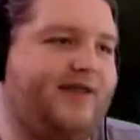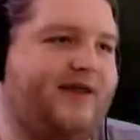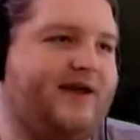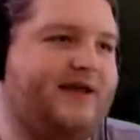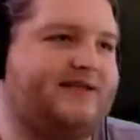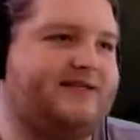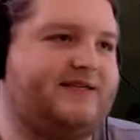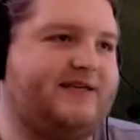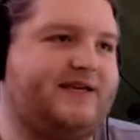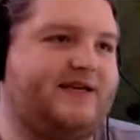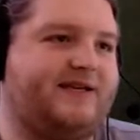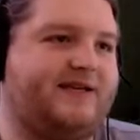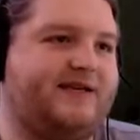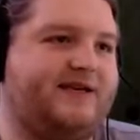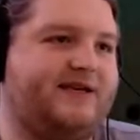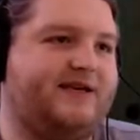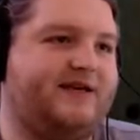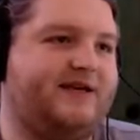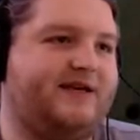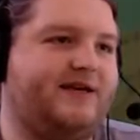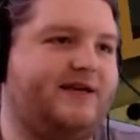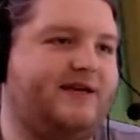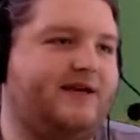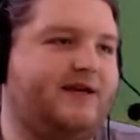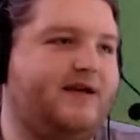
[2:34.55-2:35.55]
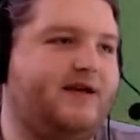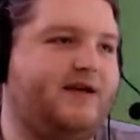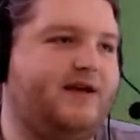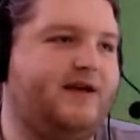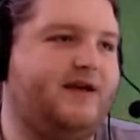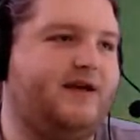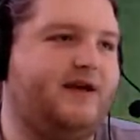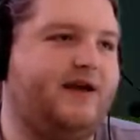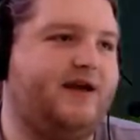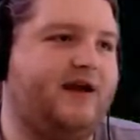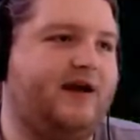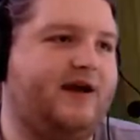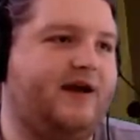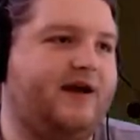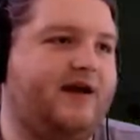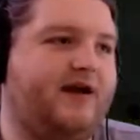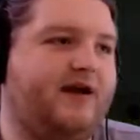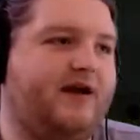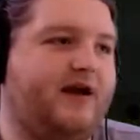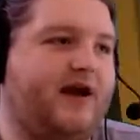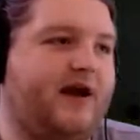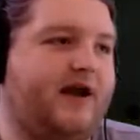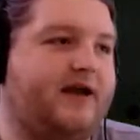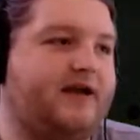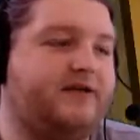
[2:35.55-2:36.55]
that's it. Alright,
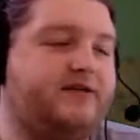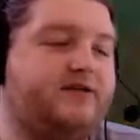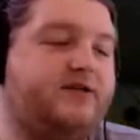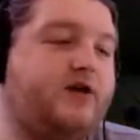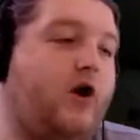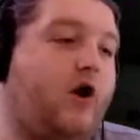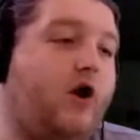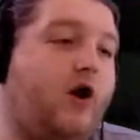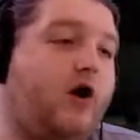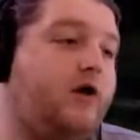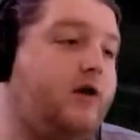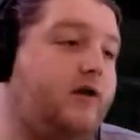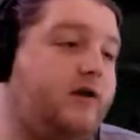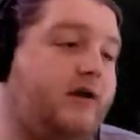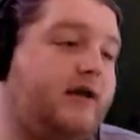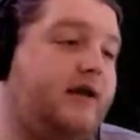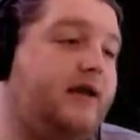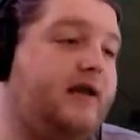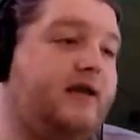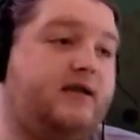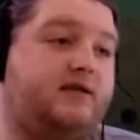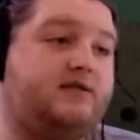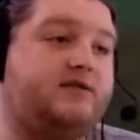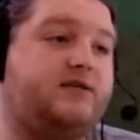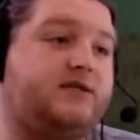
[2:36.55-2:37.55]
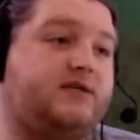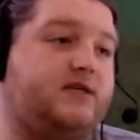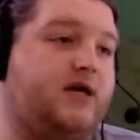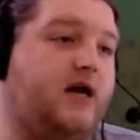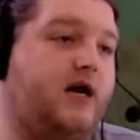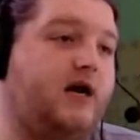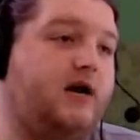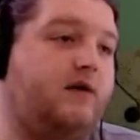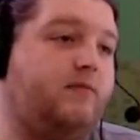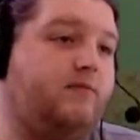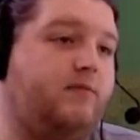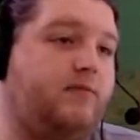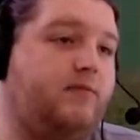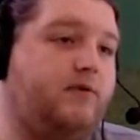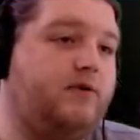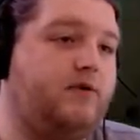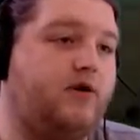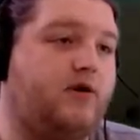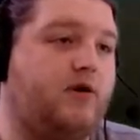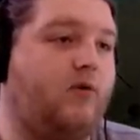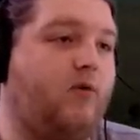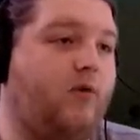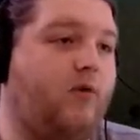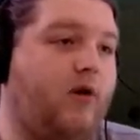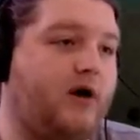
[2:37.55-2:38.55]
I guess all you need is a tub. You
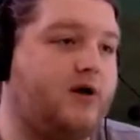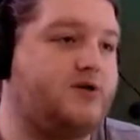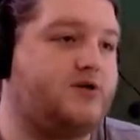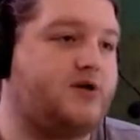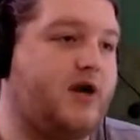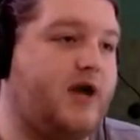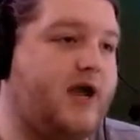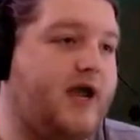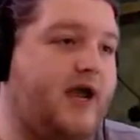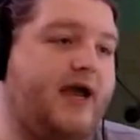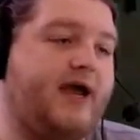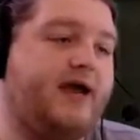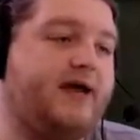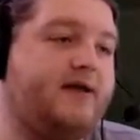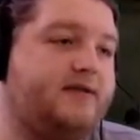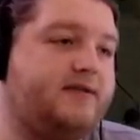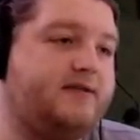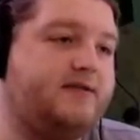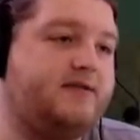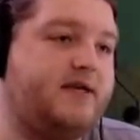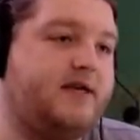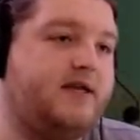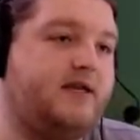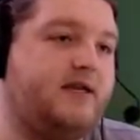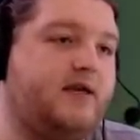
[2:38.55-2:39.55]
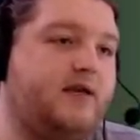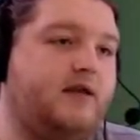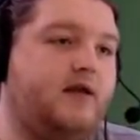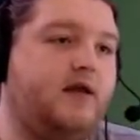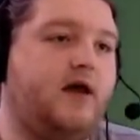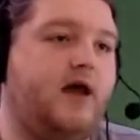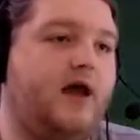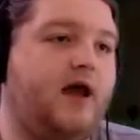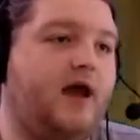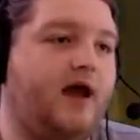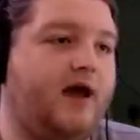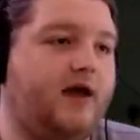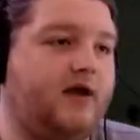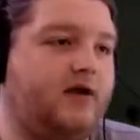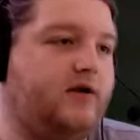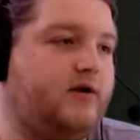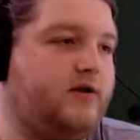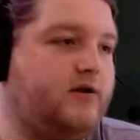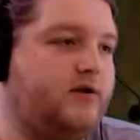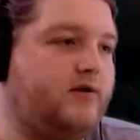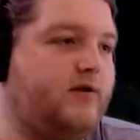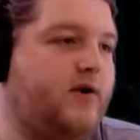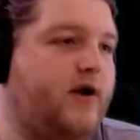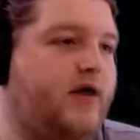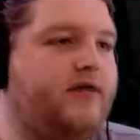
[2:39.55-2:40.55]
can wash your hands in it. And you could
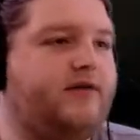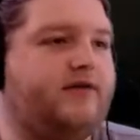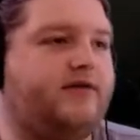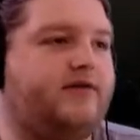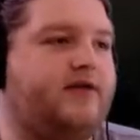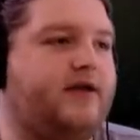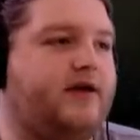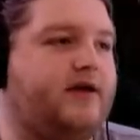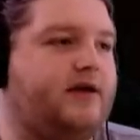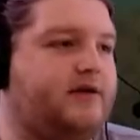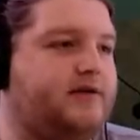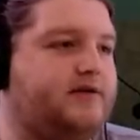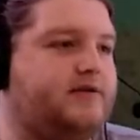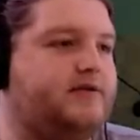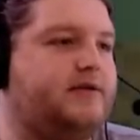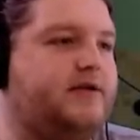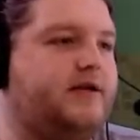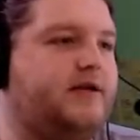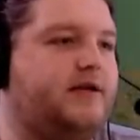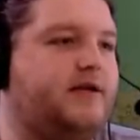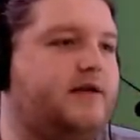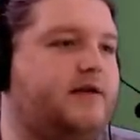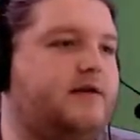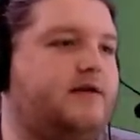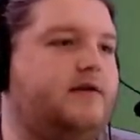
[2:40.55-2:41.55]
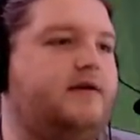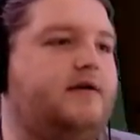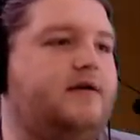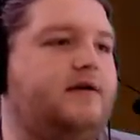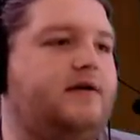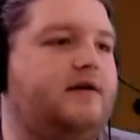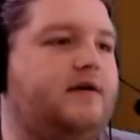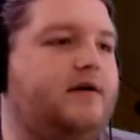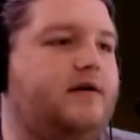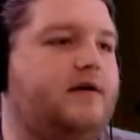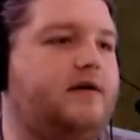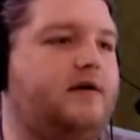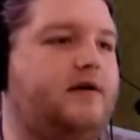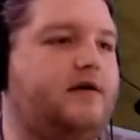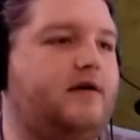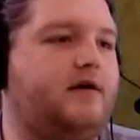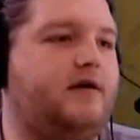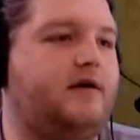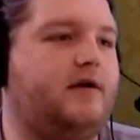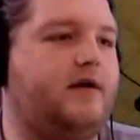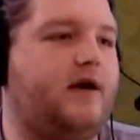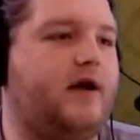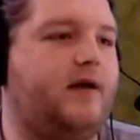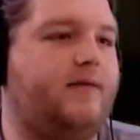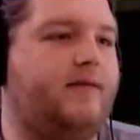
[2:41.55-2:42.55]
do other things in it.
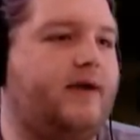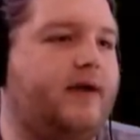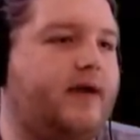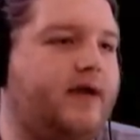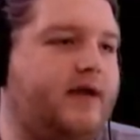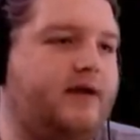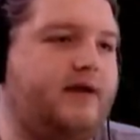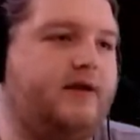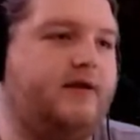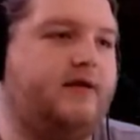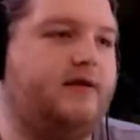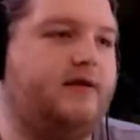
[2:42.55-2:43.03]
I mean,